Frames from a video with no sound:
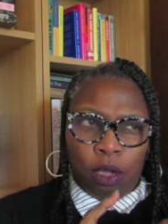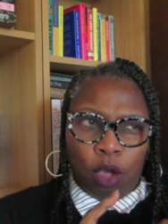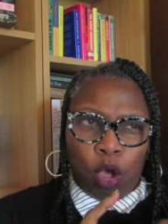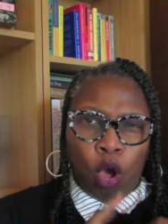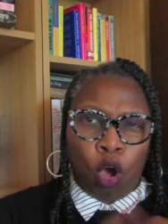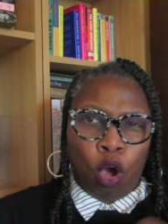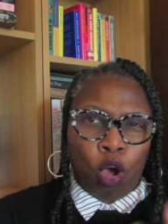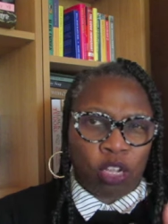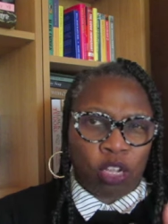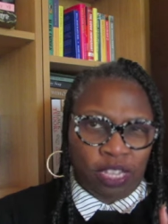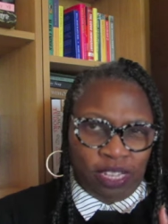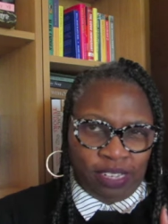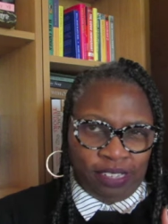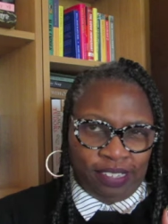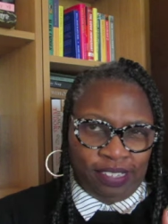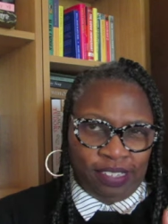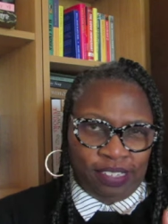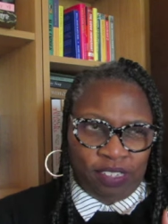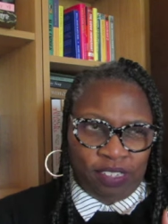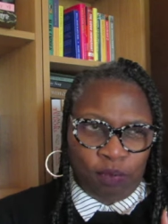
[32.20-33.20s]

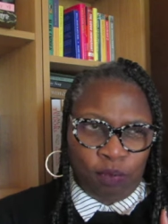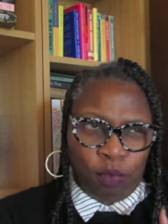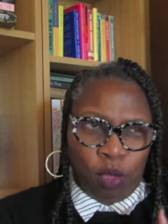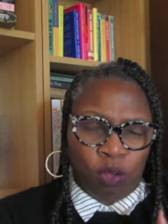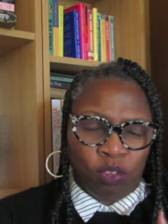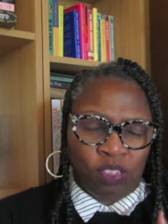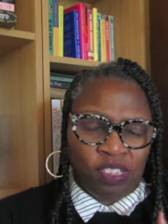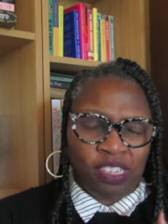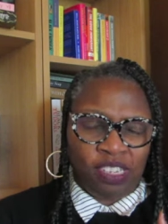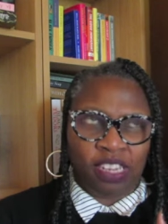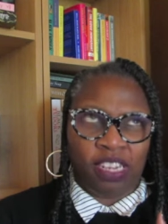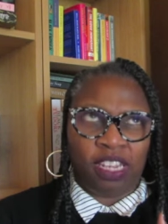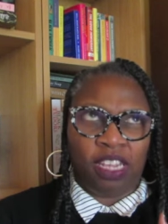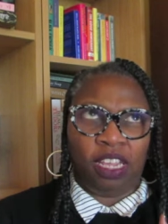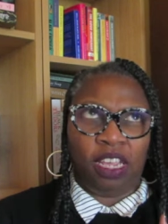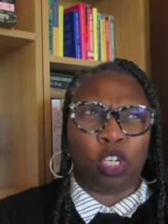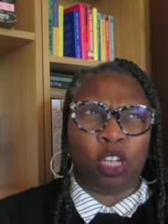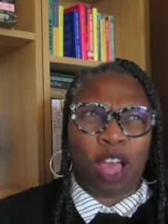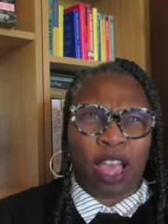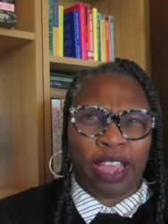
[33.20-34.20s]
August
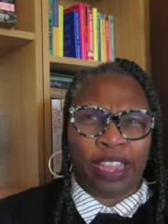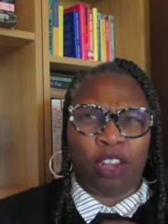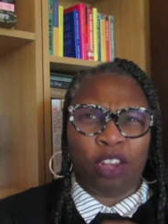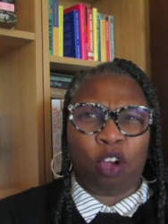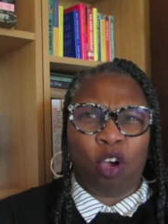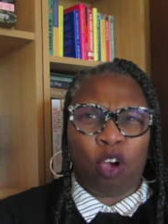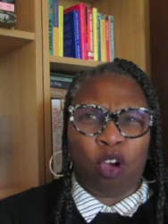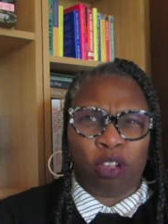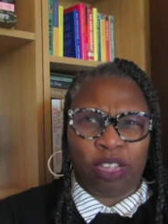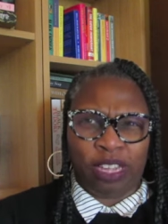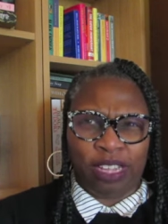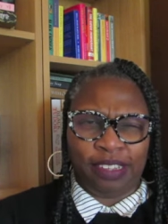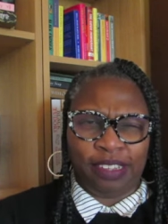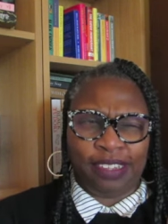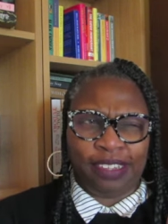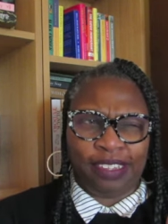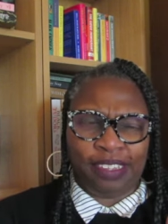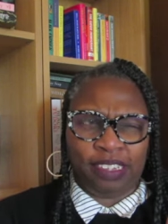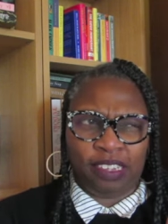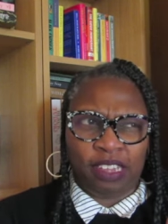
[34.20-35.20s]
mostly, July
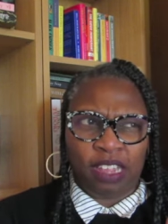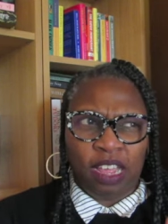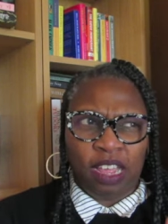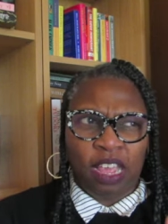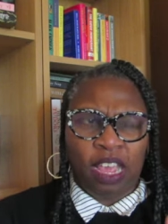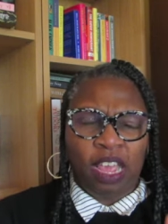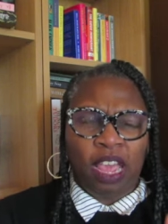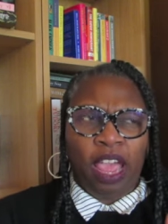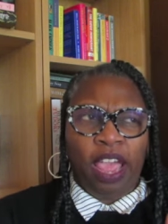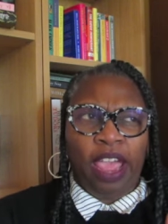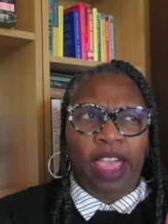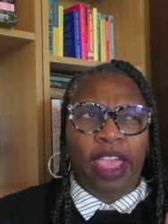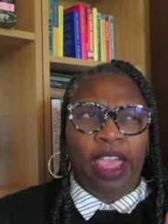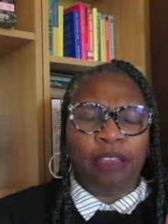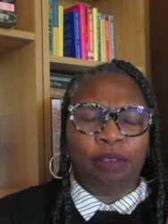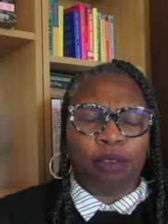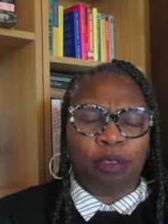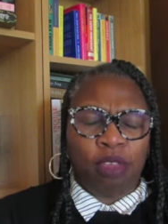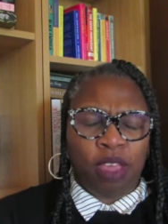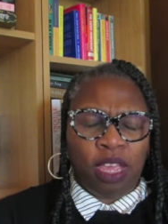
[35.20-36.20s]
August.
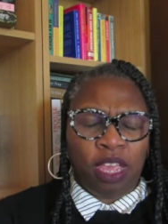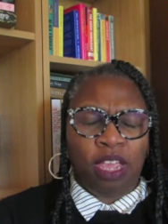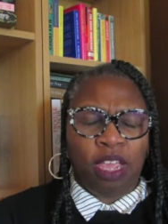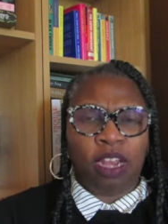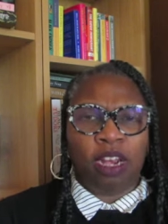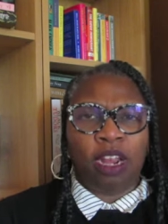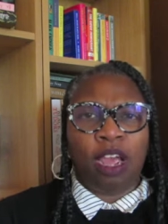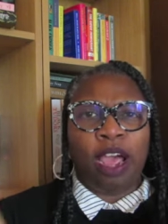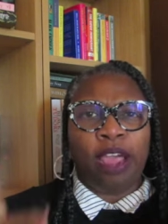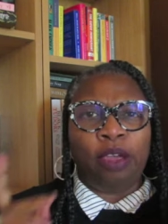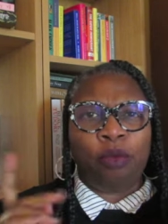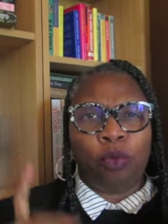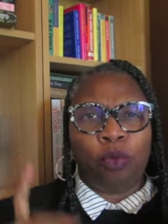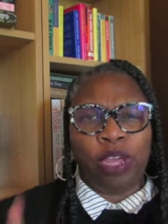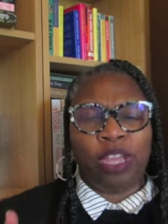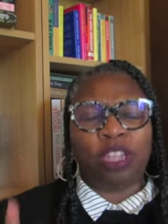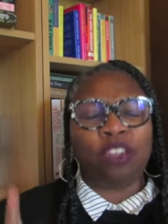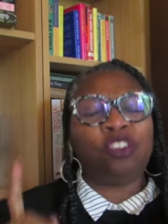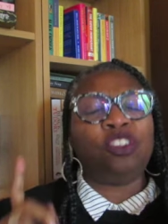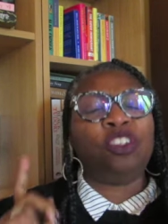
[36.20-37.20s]
And then I
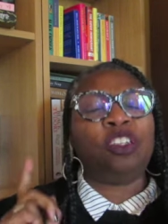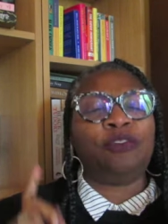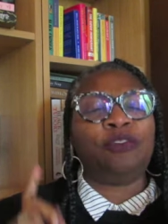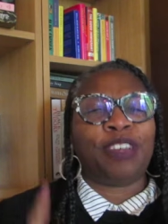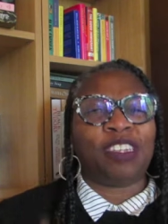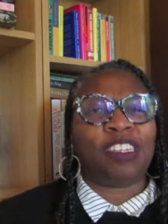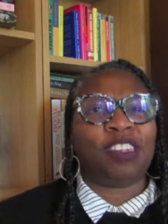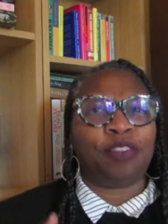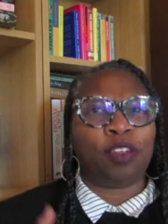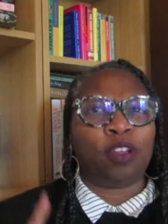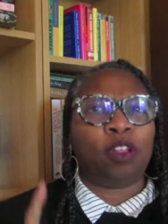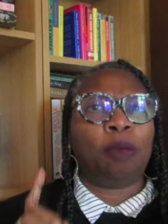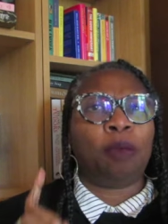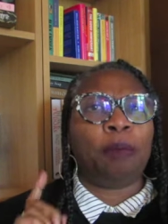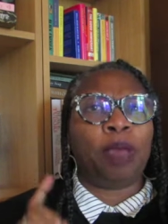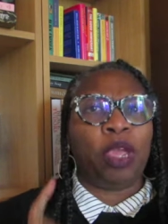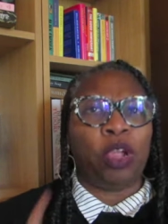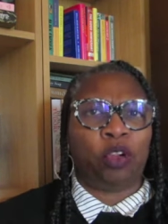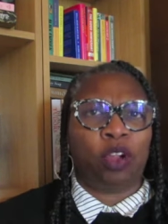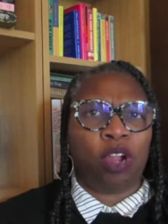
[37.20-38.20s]
went to the Festival
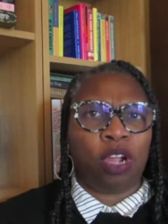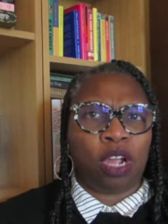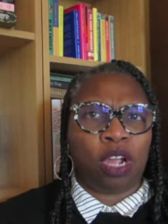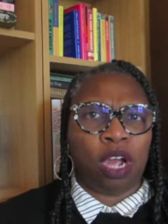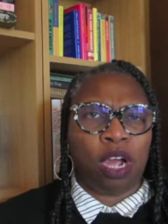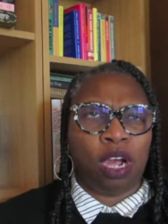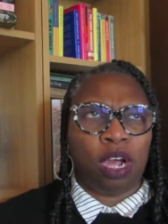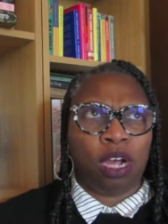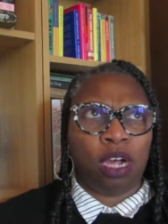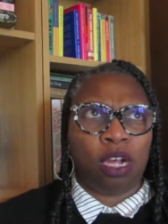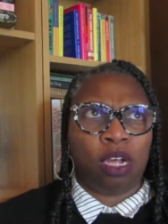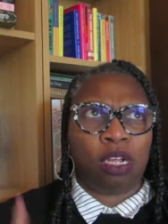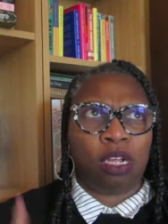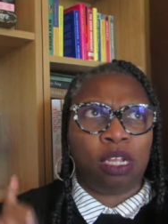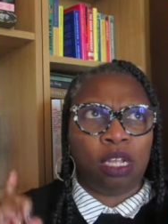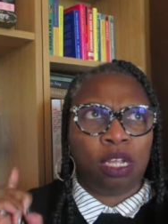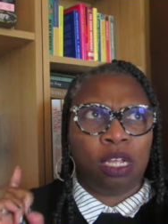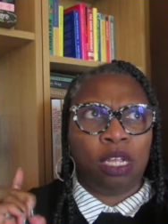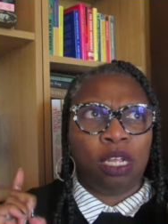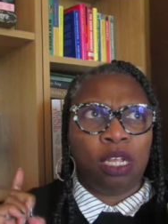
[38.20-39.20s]
America,
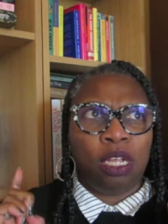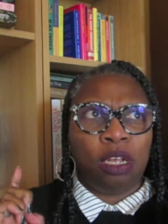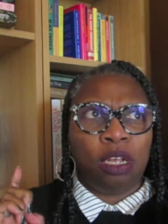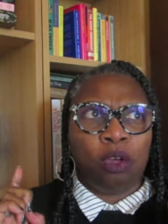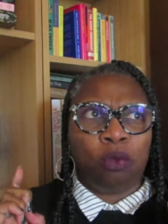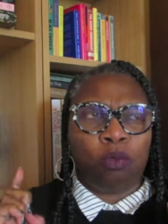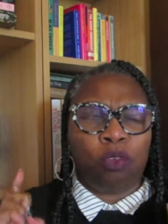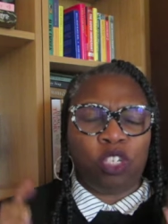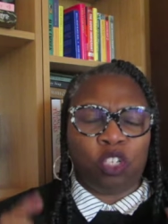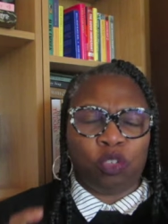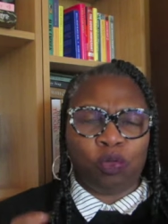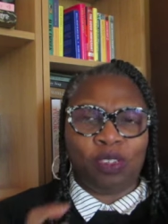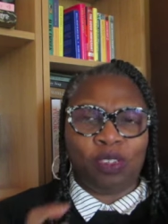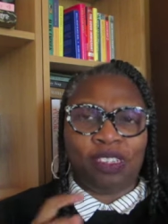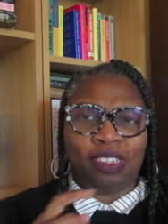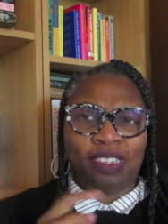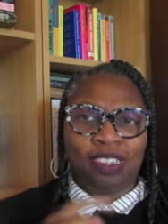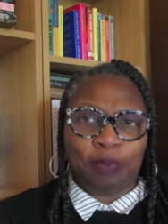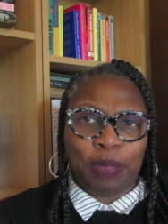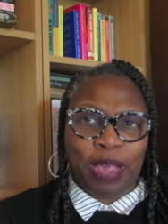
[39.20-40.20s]
which
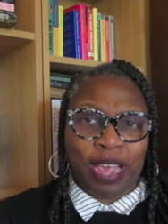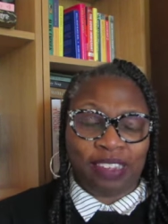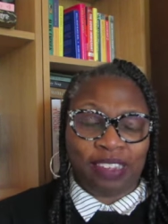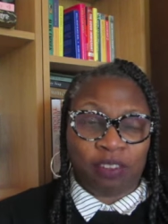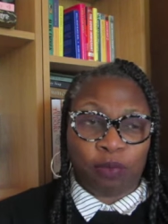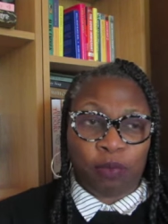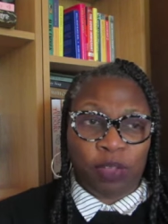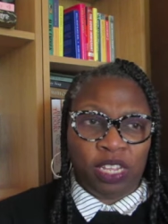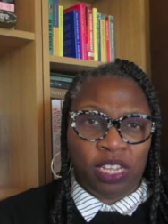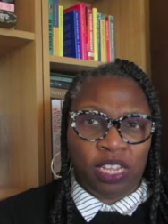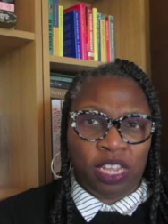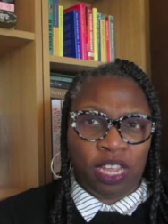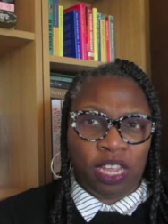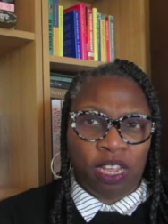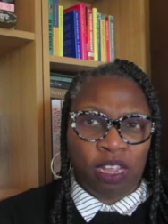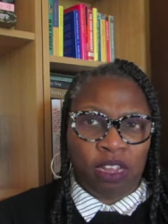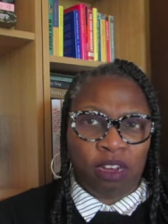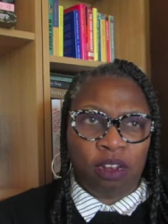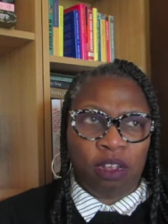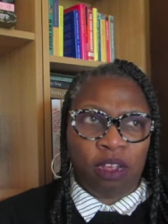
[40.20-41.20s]
was this past
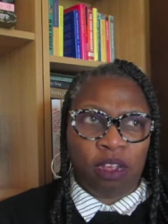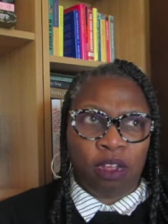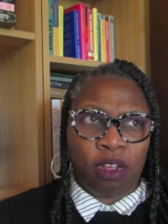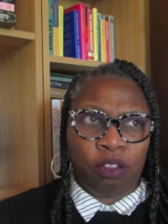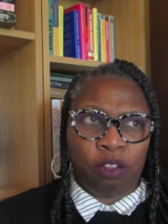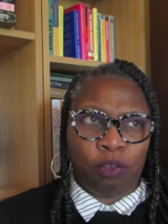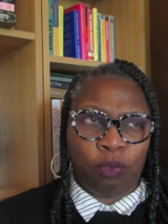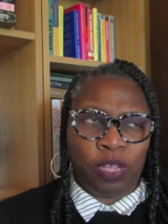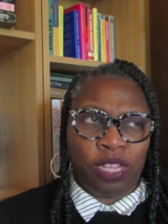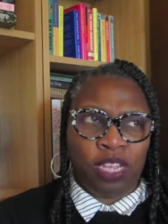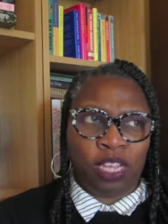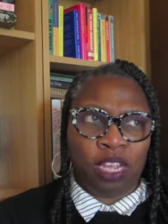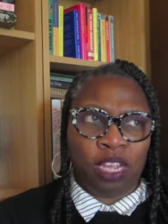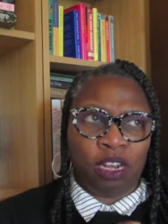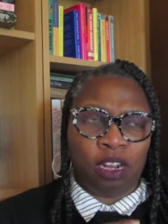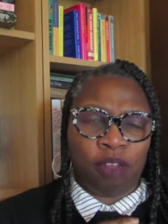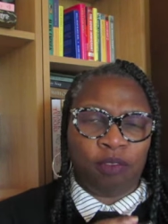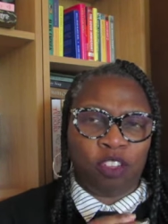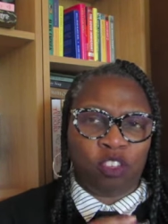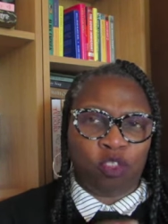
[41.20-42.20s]
weekend, uh, the
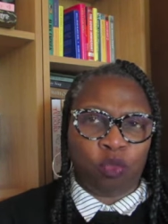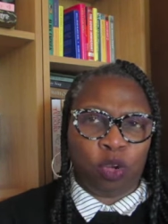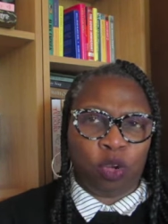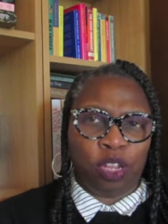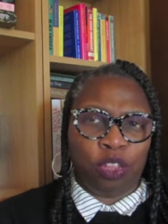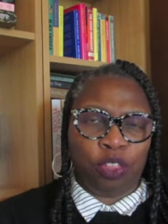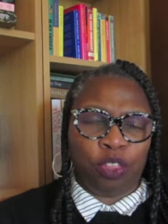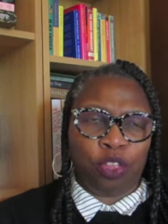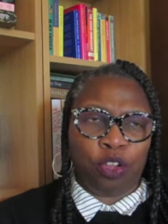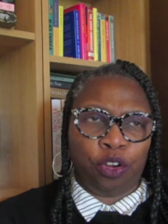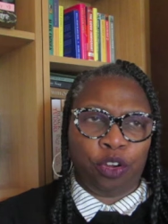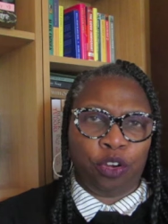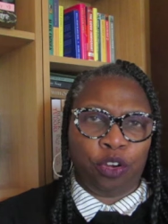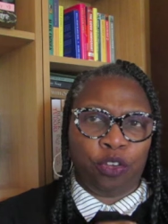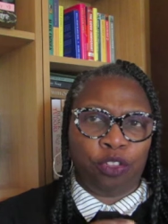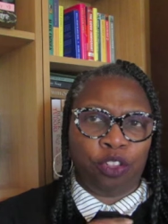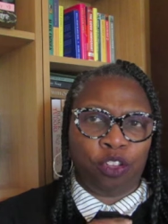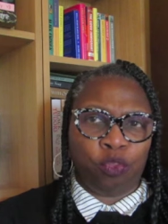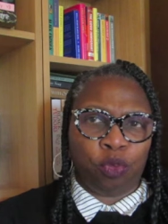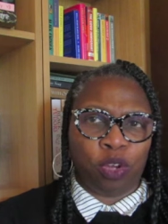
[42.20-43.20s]
weekend of the
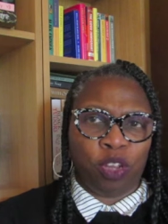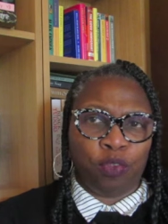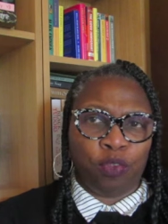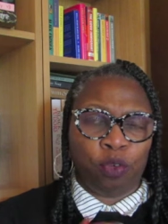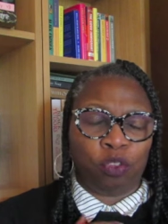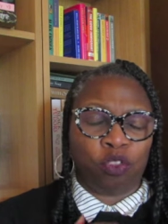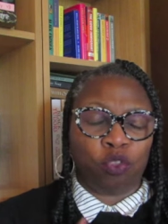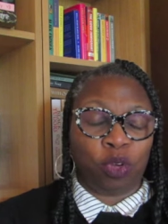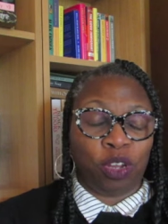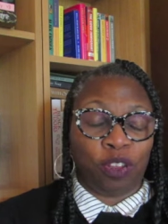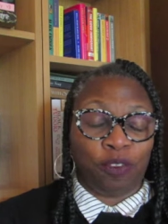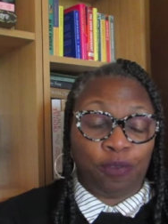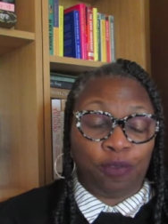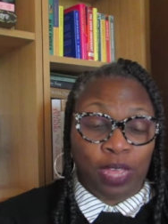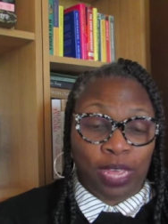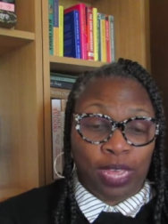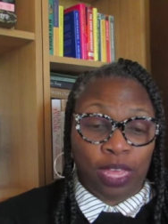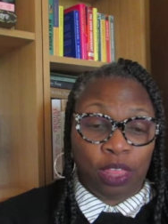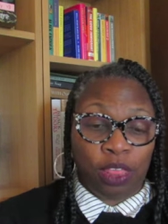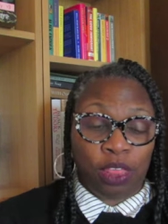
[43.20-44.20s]
23rd, the 24th,
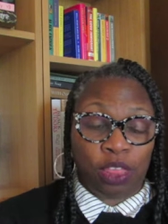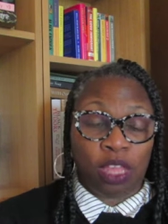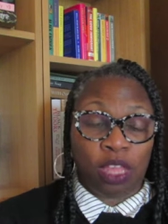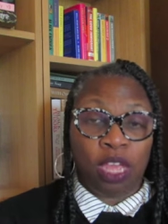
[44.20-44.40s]
25th